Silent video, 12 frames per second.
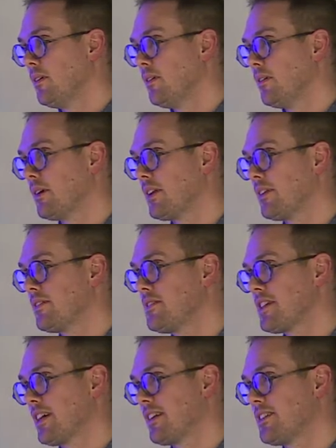one
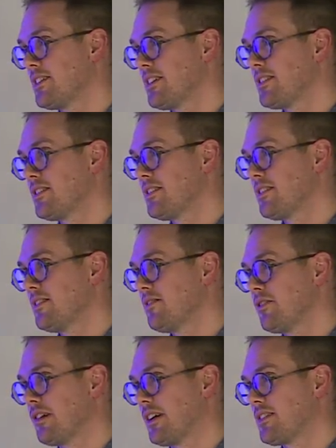challenge is
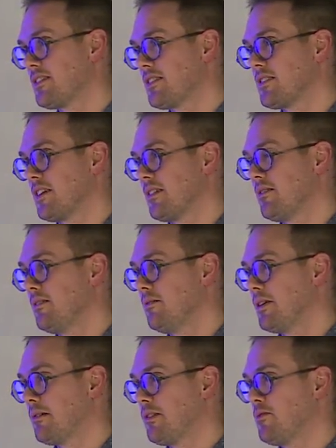for us is that
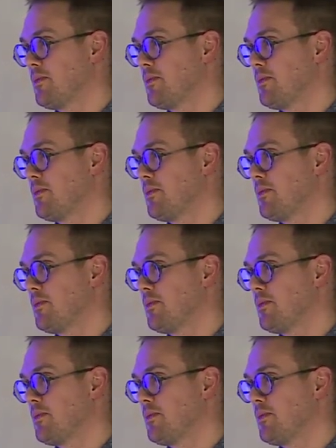we want